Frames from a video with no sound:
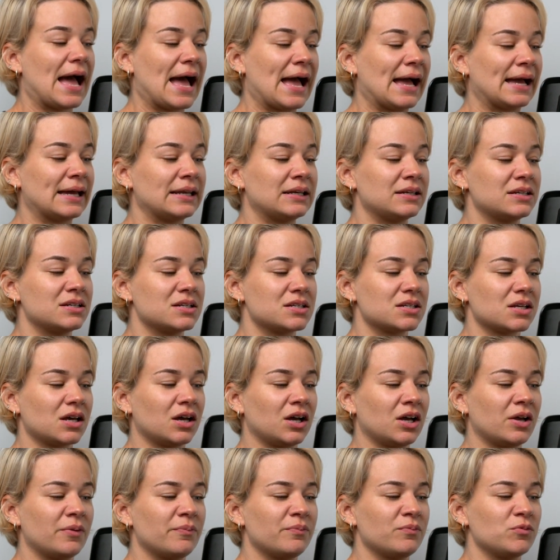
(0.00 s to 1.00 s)
And
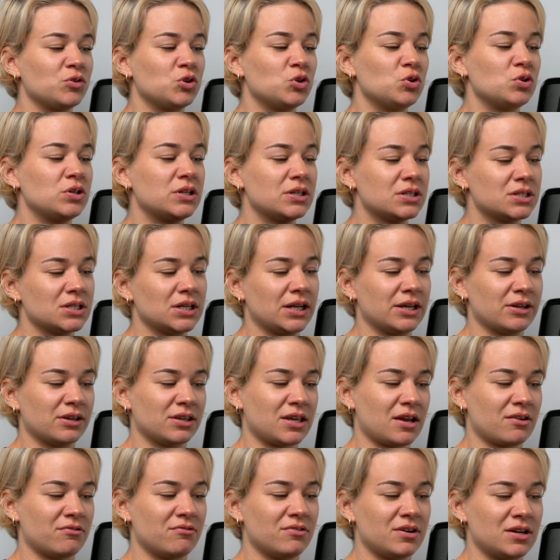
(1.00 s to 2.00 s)
you need to
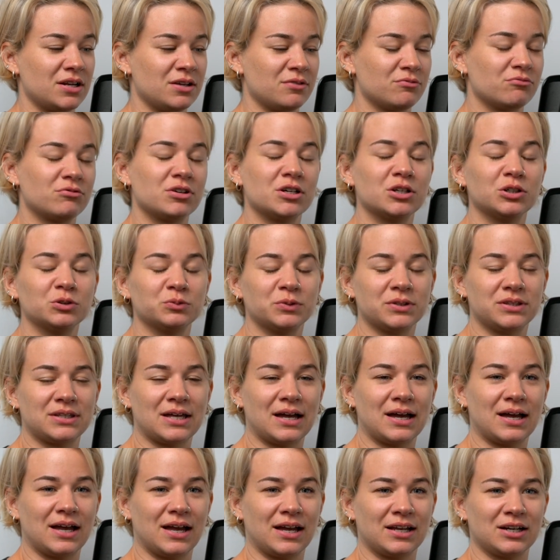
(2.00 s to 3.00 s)
like get really real with
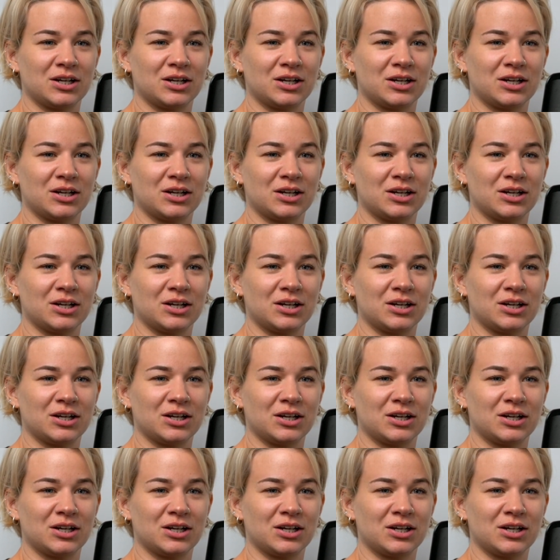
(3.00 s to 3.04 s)
that